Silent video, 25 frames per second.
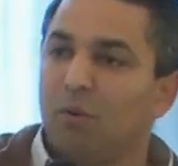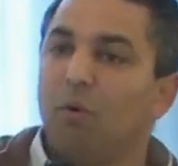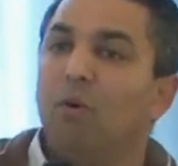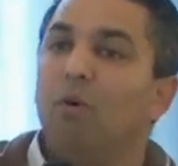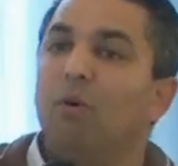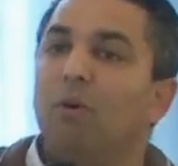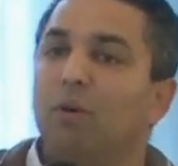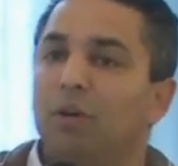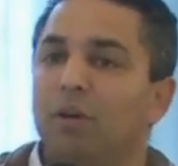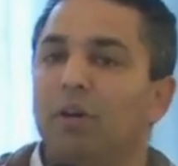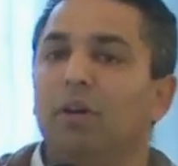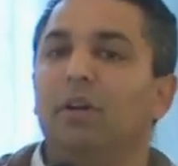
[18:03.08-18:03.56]
are
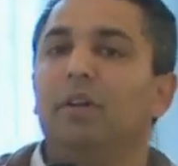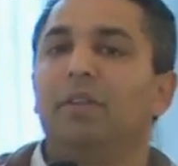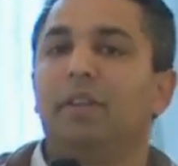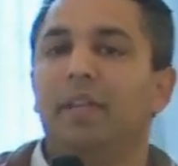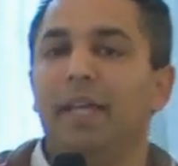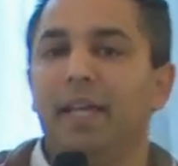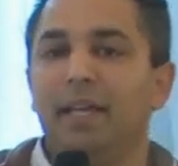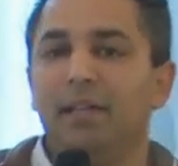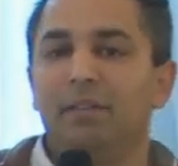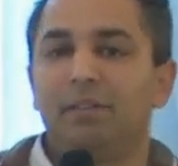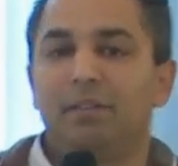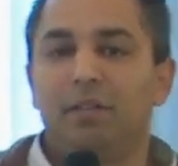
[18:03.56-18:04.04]
all good
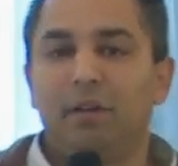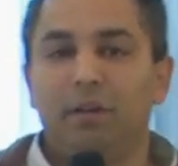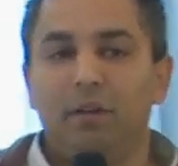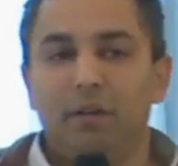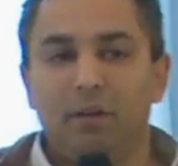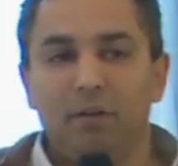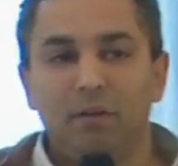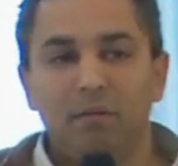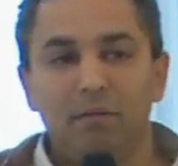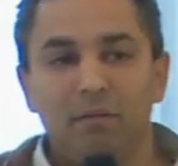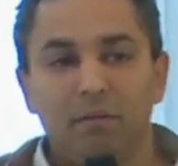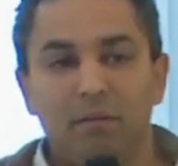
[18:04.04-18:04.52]
things to
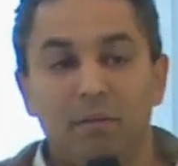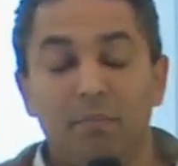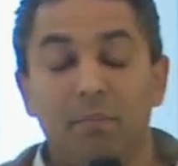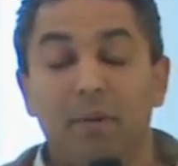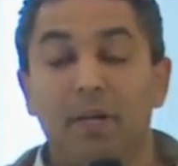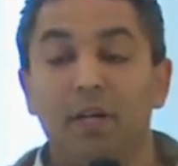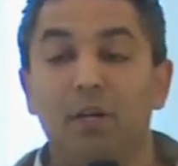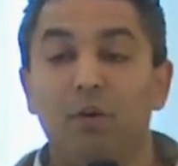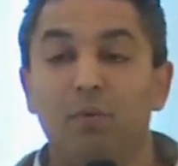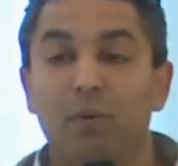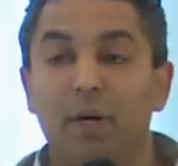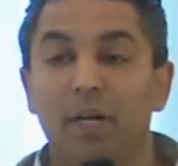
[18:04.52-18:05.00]
do.
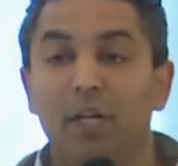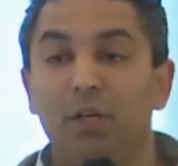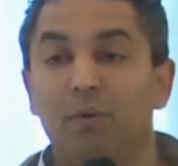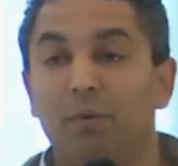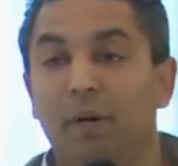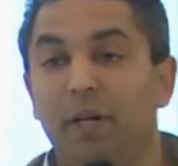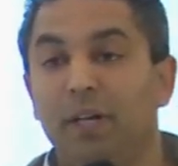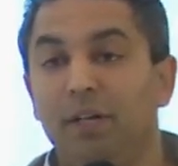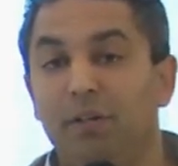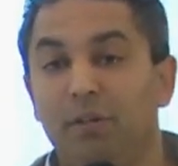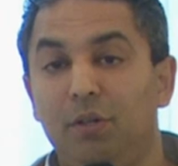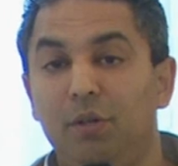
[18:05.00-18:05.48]
But in
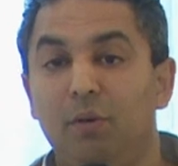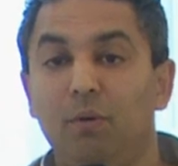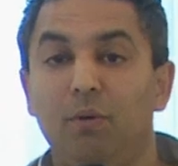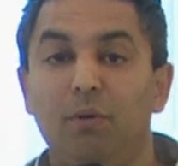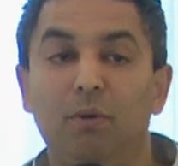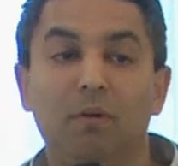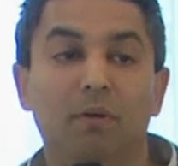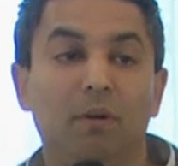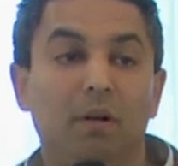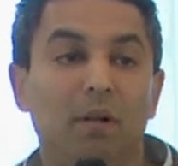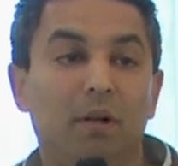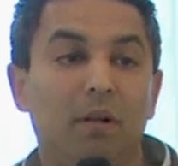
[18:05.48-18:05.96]

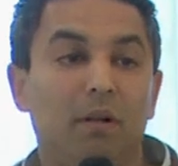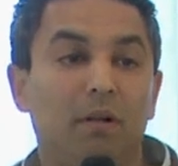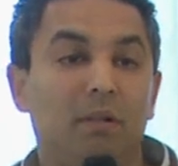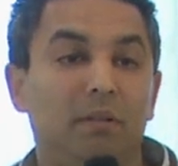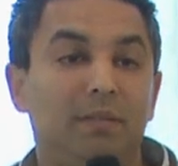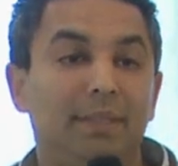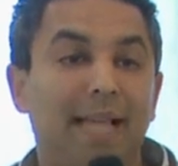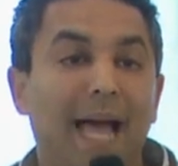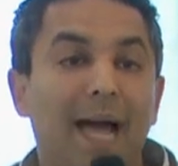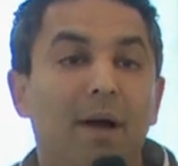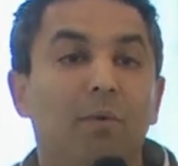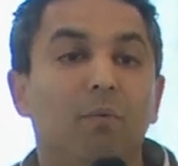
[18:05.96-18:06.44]
2022,
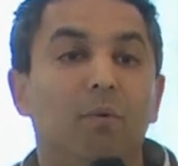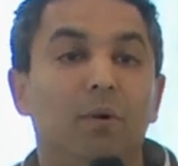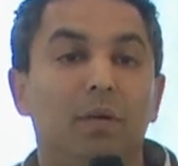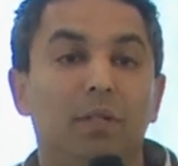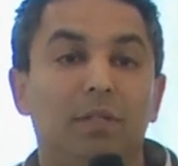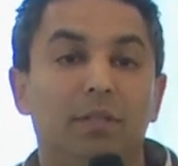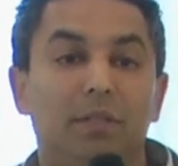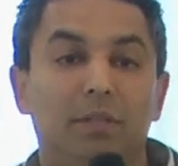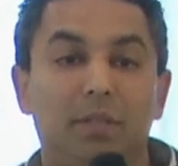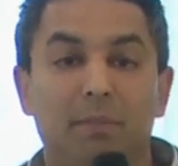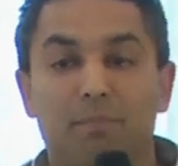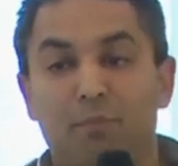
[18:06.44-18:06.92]
that
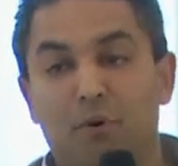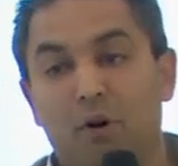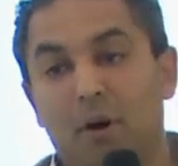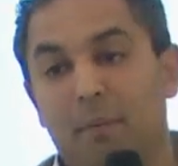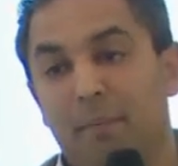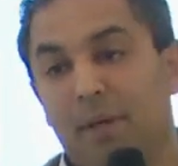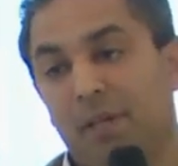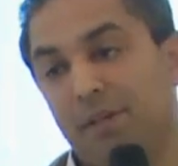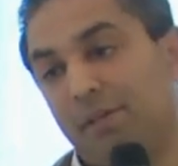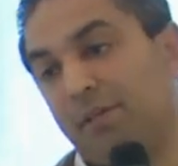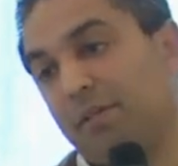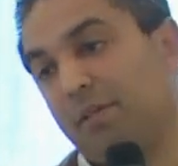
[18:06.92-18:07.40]
was the
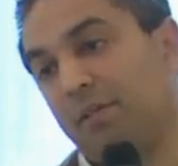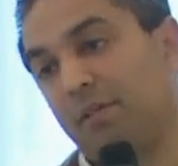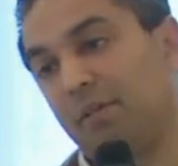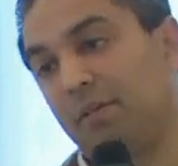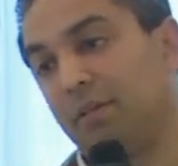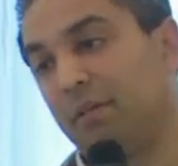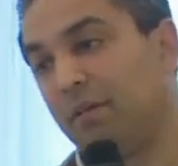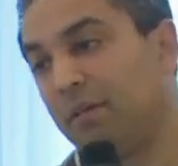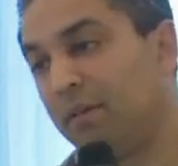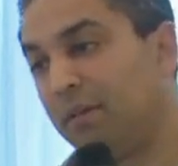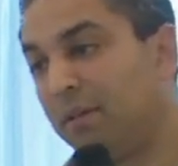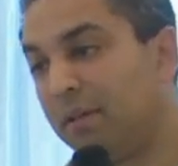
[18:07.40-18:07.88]
promise.
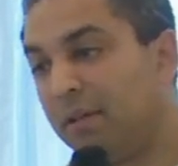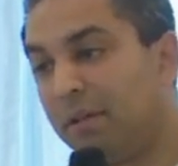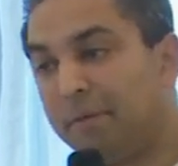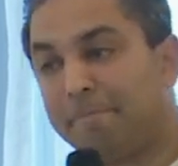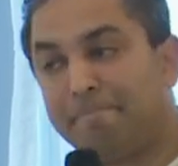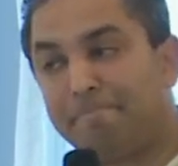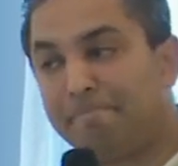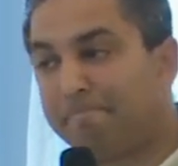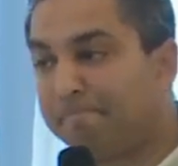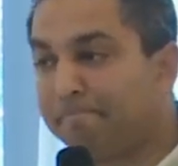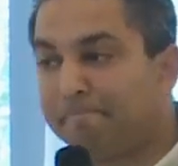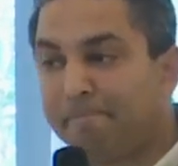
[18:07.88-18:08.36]

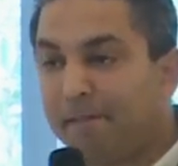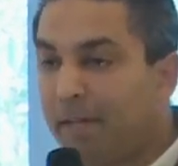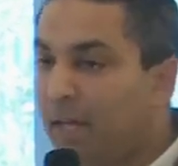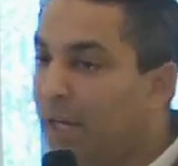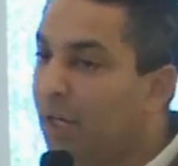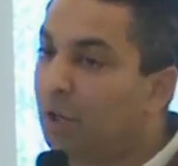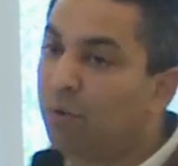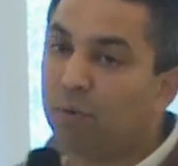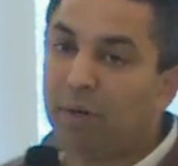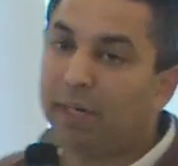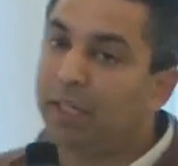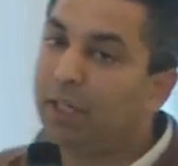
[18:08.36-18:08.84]

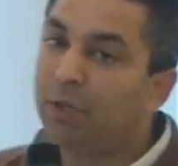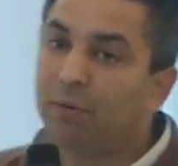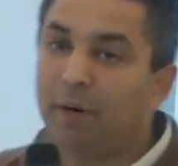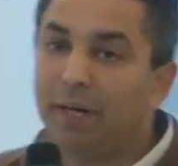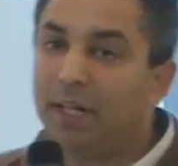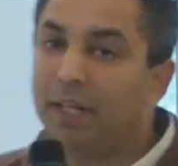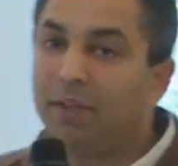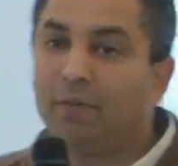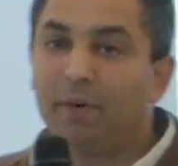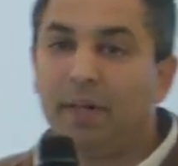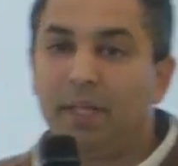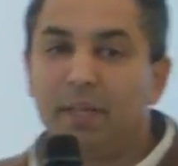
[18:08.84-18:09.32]
In
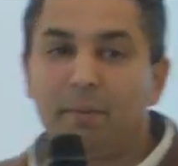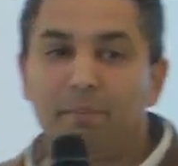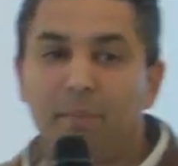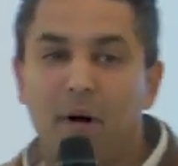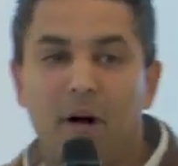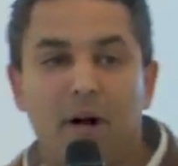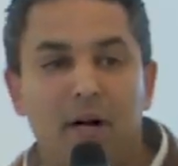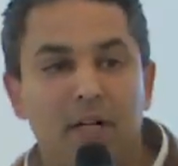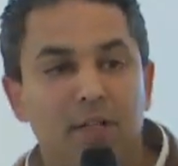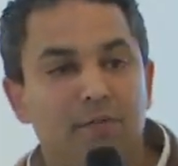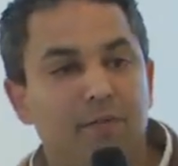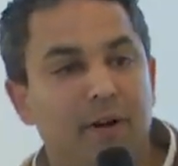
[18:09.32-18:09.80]
2023, the
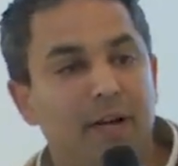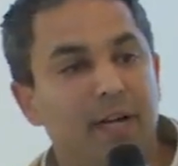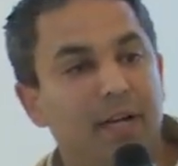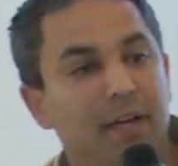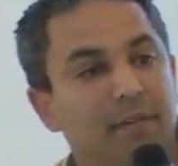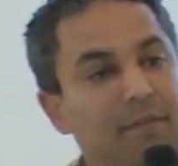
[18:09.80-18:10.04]
bar is very